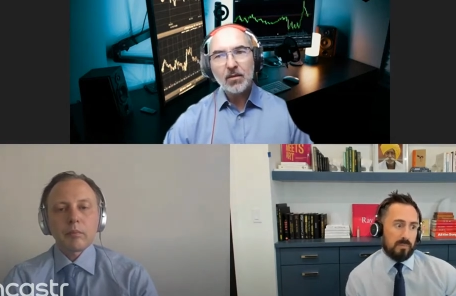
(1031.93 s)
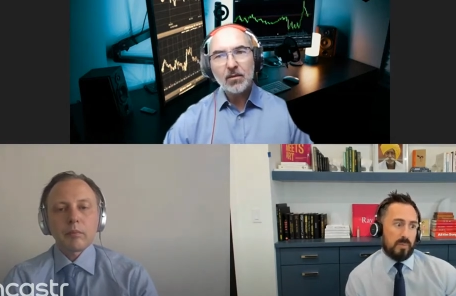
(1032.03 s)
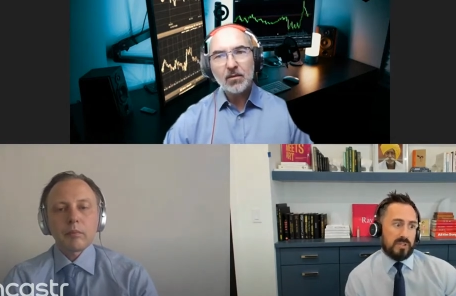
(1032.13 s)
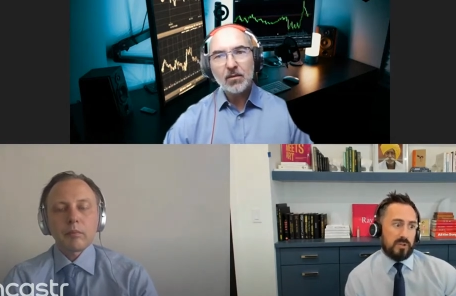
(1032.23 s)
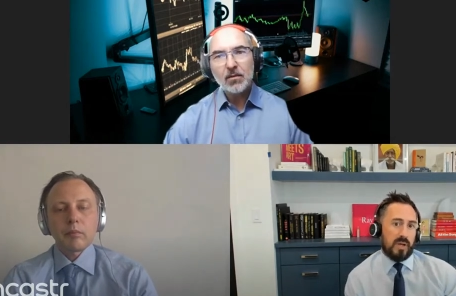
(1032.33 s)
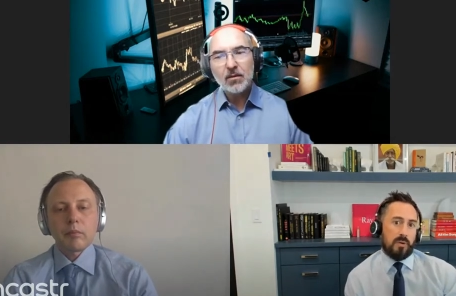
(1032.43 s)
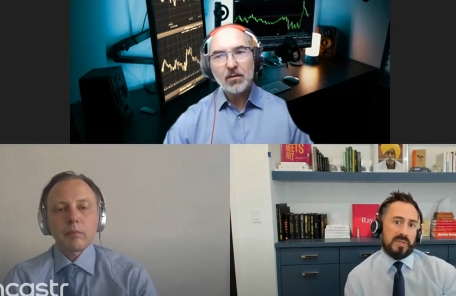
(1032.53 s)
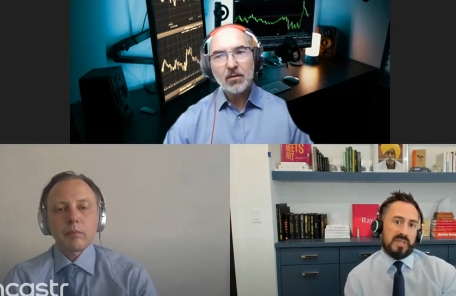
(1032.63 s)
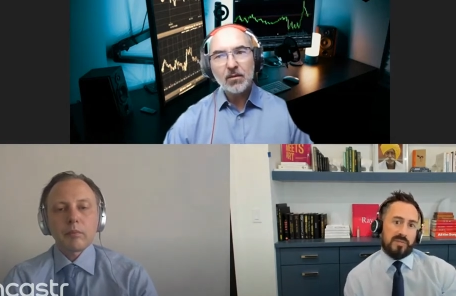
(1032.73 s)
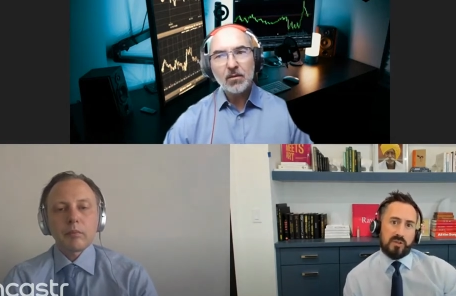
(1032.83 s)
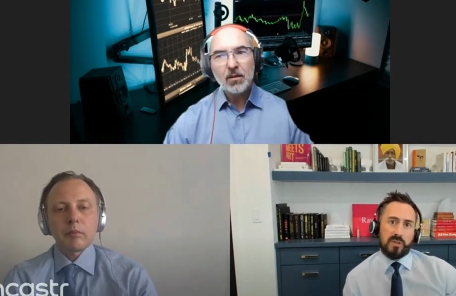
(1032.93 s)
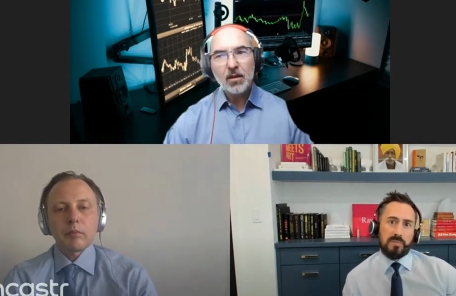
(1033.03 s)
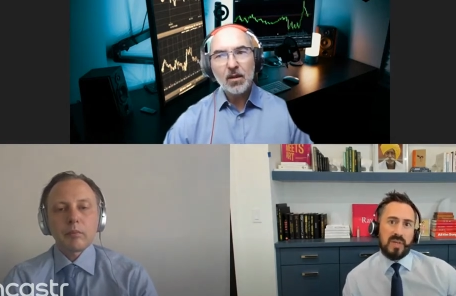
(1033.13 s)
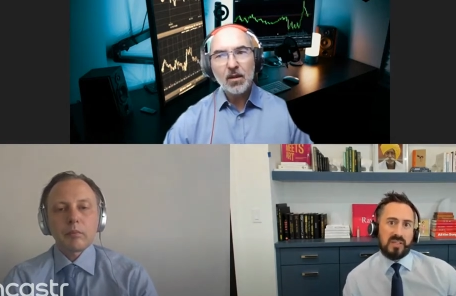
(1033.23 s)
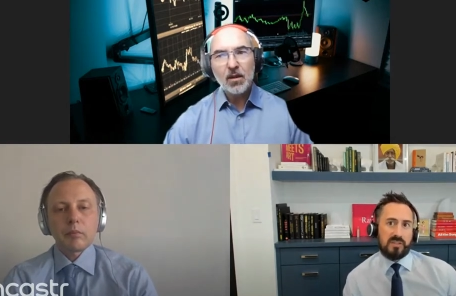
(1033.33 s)
Speaker 1: we try to always have a good
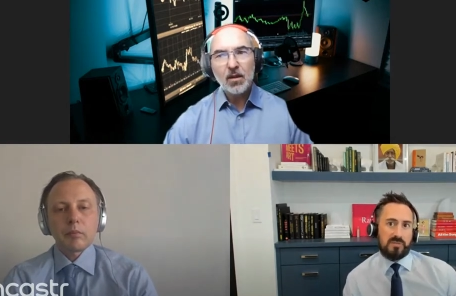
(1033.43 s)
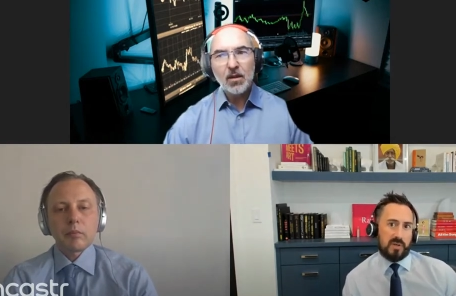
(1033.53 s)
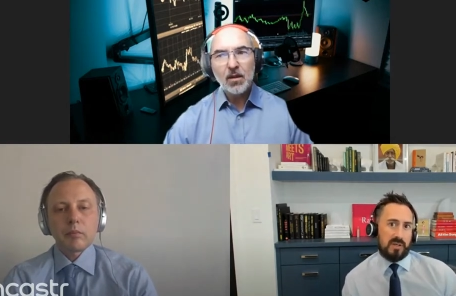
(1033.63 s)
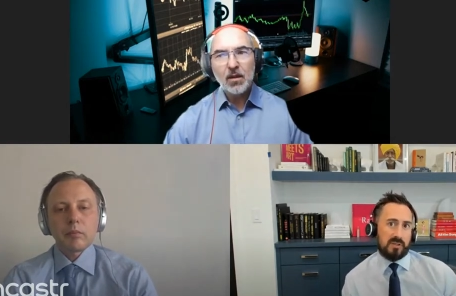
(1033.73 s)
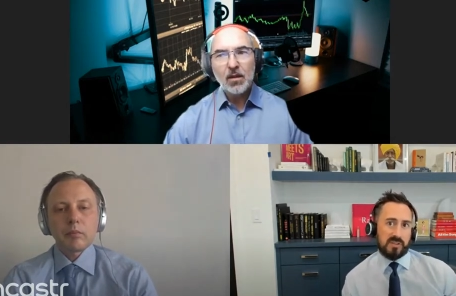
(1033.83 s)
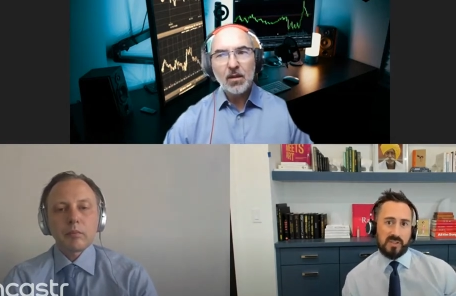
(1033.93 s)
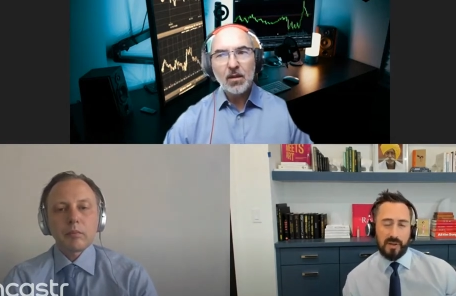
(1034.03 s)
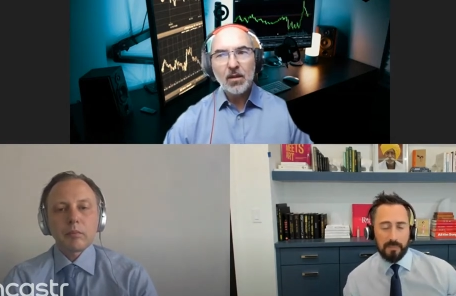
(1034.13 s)
mix of traders